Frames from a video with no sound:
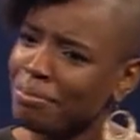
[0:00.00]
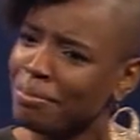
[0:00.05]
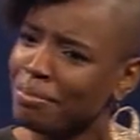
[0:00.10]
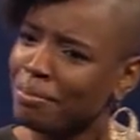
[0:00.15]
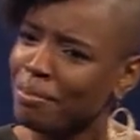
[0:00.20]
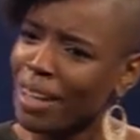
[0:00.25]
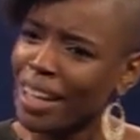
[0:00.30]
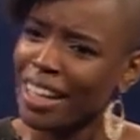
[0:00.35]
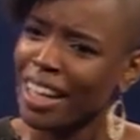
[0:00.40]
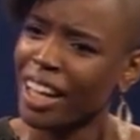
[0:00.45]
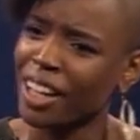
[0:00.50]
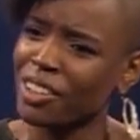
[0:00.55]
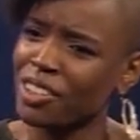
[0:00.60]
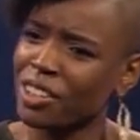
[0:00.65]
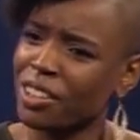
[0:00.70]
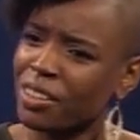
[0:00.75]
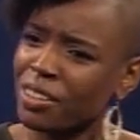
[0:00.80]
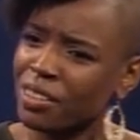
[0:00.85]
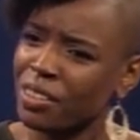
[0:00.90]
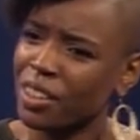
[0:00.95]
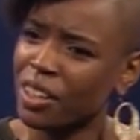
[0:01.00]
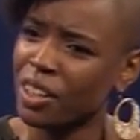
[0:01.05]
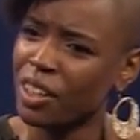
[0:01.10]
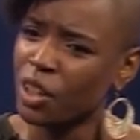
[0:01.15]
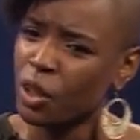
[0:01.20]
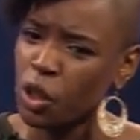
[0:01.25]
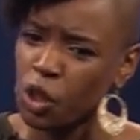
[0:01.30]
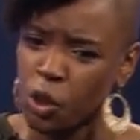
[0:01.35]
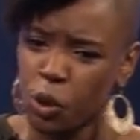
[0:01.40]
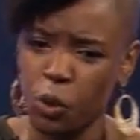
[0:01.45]
Why can't you?
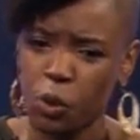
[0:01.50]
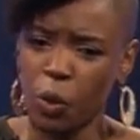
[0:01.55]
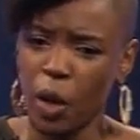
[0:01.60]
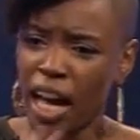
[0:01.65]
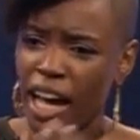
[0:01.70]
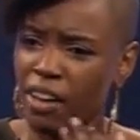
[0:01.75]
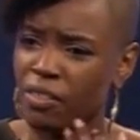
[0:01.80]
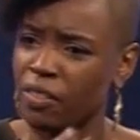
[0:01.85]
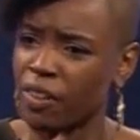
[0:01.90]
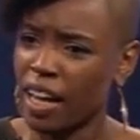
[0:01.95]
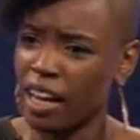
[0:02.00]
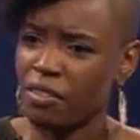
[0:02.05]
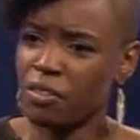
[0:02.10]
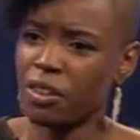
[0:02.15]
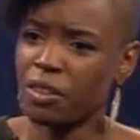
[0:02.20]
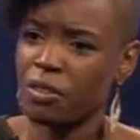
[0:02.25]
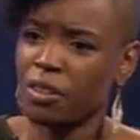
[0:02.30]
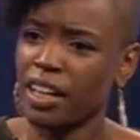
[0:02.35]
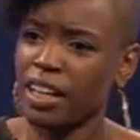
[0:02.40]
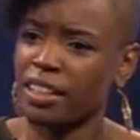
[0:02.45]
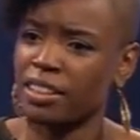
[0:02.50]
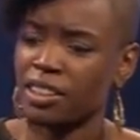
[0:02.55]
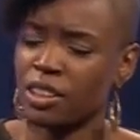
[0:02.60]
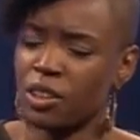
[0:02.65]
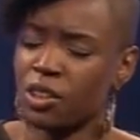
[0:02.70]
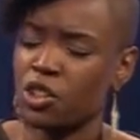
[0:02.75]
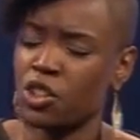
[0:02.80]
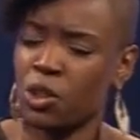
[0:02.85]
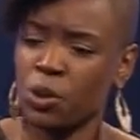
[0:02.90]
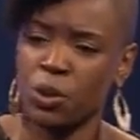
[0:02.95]
You have every right to
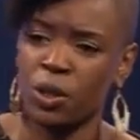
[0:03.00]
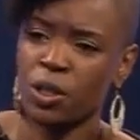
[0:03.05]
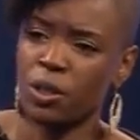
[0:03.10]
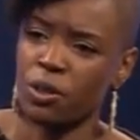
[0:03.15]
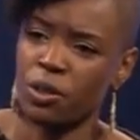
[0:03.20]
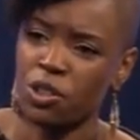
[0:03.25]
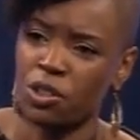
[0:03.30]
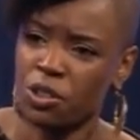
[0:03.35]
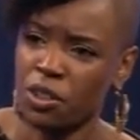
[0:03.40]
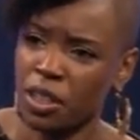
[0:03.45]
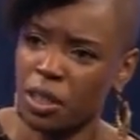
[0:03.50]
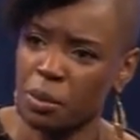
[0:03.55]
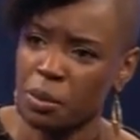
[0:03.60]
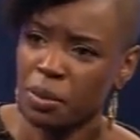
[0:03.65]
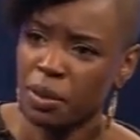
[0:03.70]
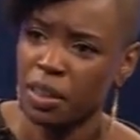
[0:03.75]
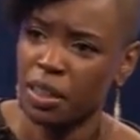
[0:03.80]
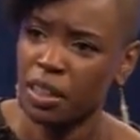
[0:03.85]
enjoy your trip.